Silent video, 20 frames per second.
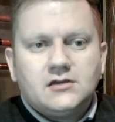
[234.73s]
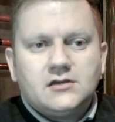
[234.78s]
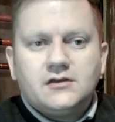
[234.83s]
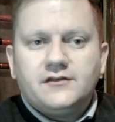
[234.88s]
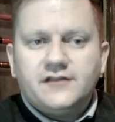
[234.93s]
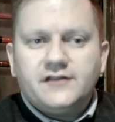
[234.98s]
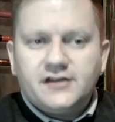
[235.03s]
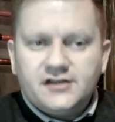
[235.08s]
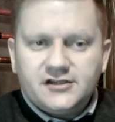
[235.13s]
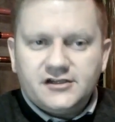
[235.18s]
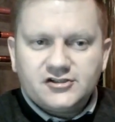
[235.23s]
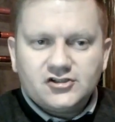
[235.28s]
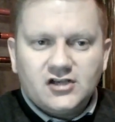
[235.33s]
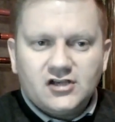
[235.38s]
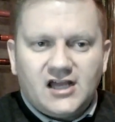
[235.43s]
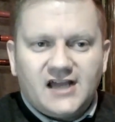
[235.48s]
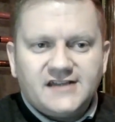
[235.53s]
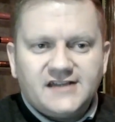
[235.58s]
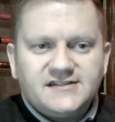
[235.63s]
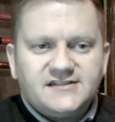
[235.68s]
The
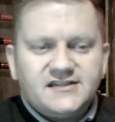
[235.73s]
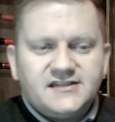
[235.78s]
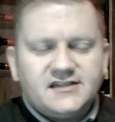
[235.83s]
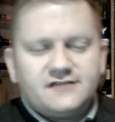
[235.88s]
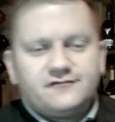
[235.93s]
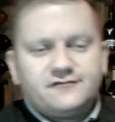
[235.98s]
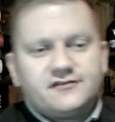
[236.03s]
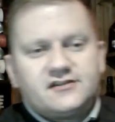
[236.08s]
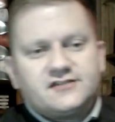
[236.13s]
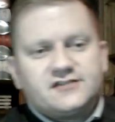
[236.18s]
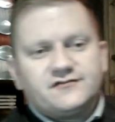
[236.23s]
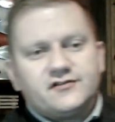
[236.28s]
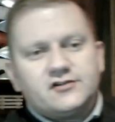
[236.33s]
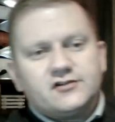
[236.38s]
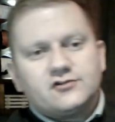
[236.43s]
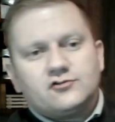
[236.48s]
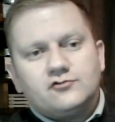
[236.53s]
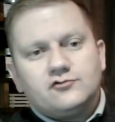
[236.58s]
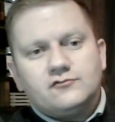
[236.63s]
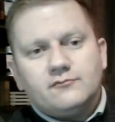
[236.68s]
initial idea for this
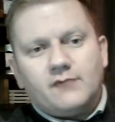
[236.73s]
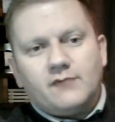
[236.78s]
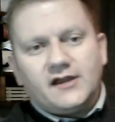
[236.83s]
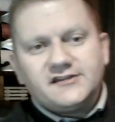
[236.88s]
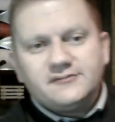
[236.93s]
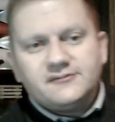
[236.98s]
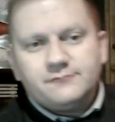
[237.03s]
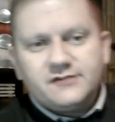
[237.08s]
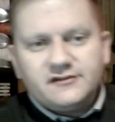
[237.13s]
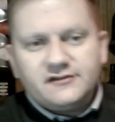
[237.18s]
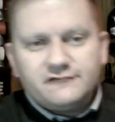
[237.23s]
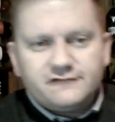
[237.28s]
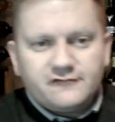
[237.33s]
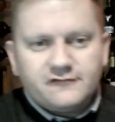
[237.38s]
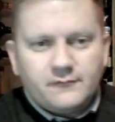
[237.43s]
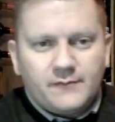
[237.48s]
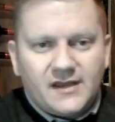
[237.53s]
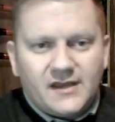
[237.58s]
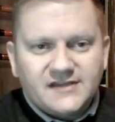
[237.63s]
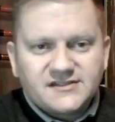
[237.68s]
vehicle might have been
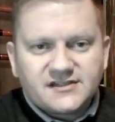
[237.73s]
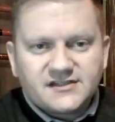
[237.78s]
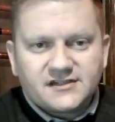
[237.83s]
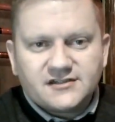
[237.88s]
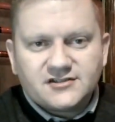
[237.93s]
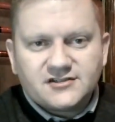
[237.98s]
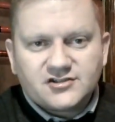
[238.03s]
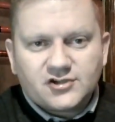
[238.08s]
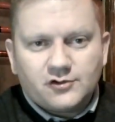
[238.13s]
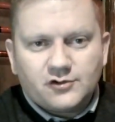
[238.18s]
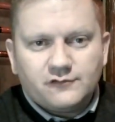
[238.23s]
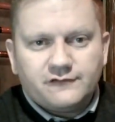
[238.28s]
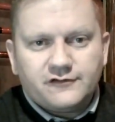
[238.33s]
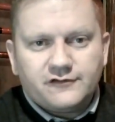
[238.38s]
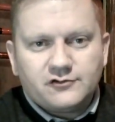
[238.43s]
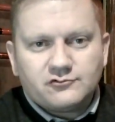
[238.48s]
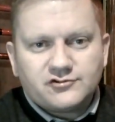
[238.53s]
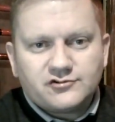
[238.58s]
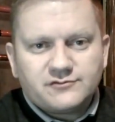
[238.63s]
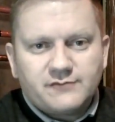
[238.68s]
fermenting in
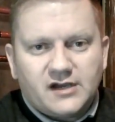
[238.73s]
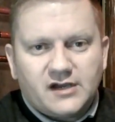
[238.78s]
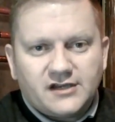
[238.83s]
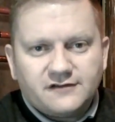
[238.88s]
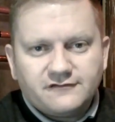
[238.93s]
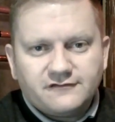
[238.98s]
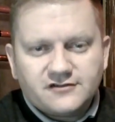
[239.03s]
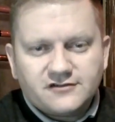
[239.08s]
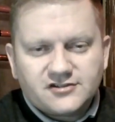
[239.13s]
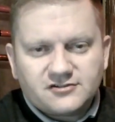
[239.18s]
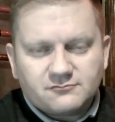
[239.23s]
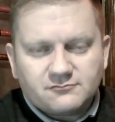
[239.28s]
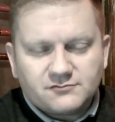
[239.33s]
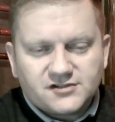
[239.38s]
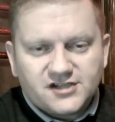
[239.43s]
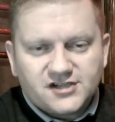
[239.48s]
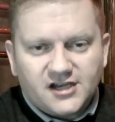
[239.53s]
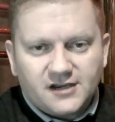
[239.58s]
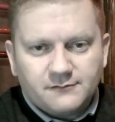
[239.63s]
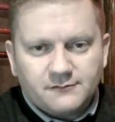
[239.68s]
Schofield's mind for some time